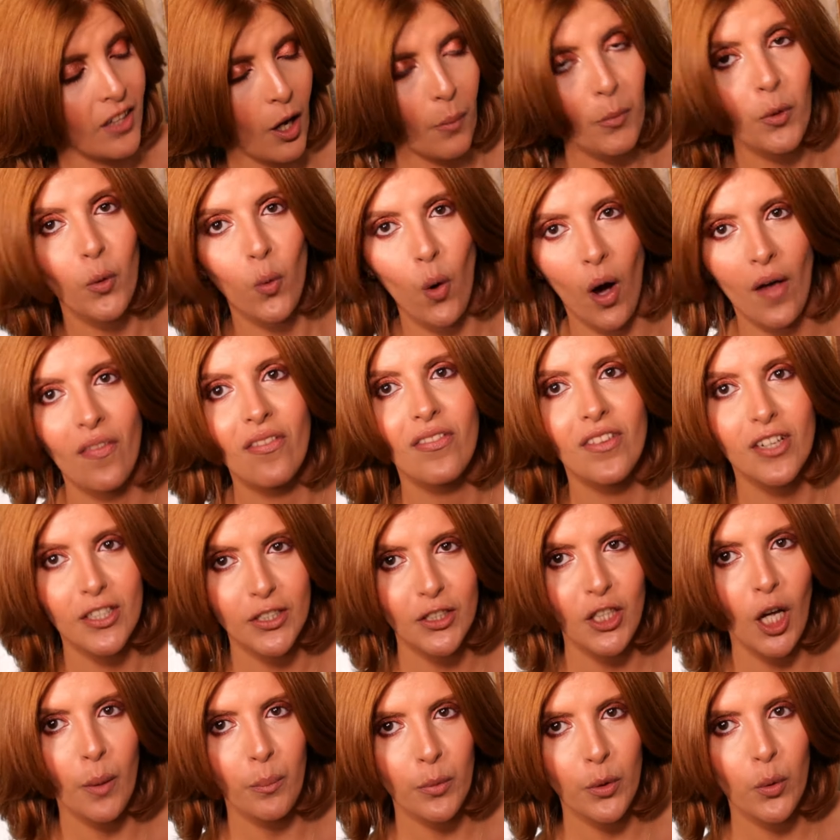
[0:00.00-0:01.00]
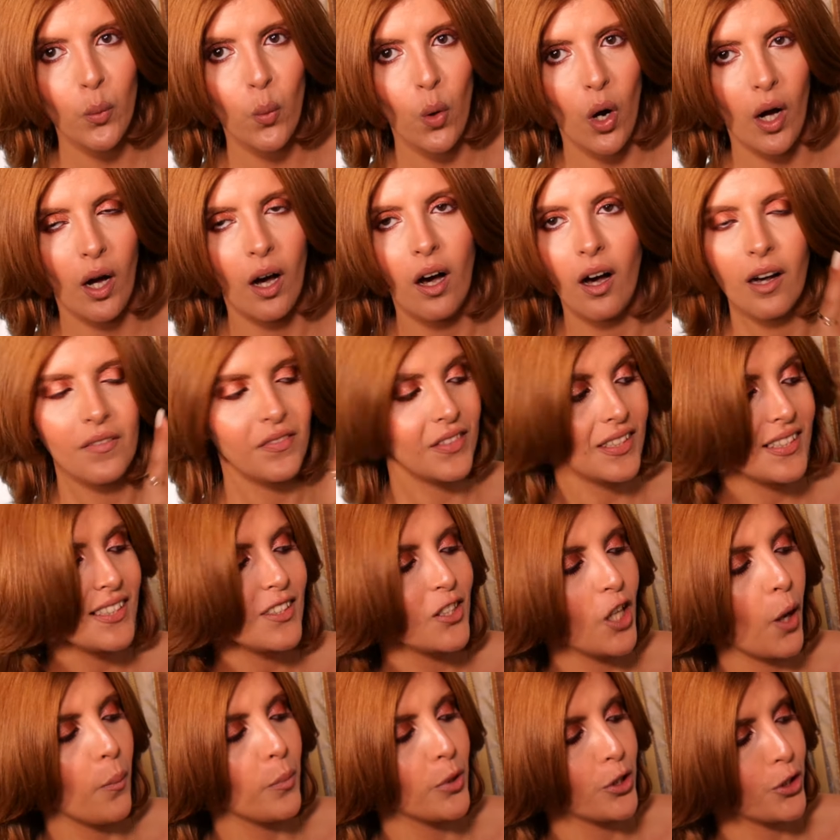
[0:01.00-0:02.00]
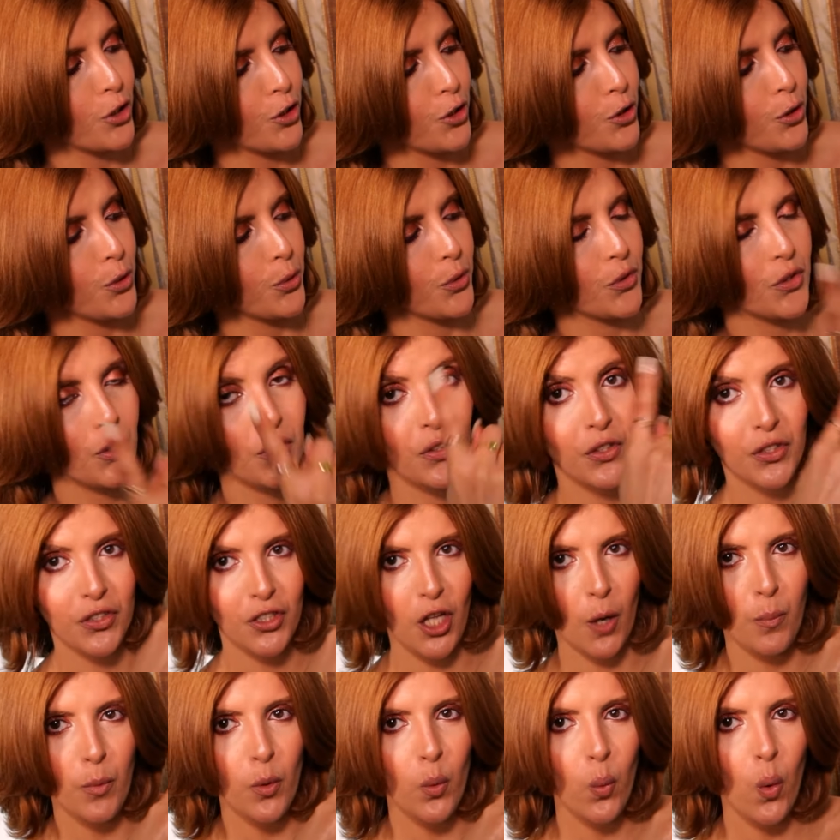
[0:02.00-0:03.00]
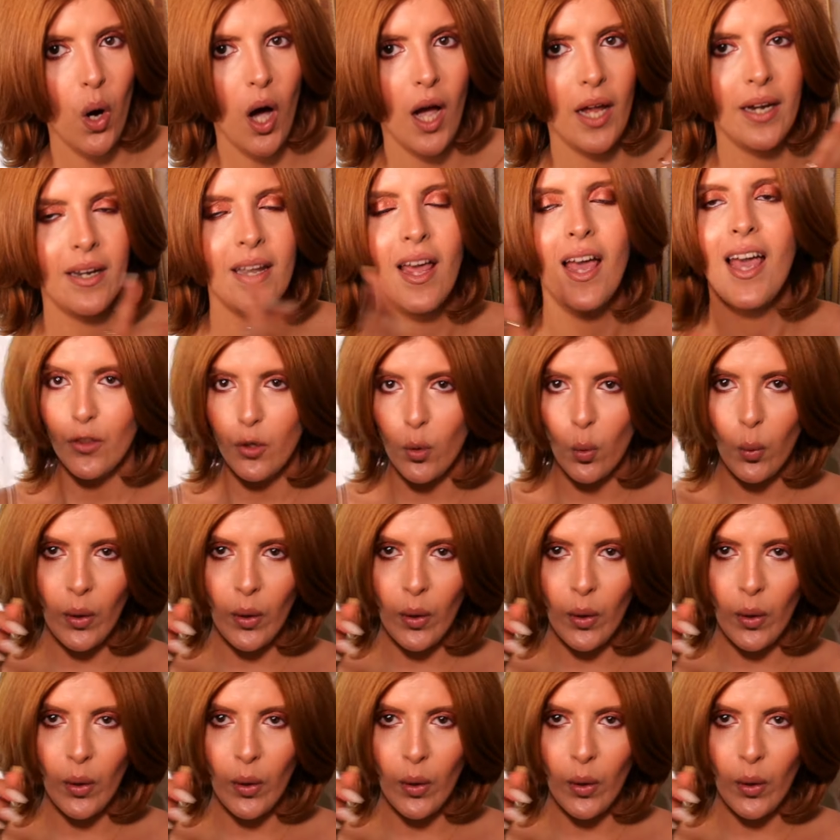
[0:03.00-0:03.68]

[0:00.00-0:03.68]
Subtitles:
Number 1, there's number 1, this is number 2. So there's number 1, the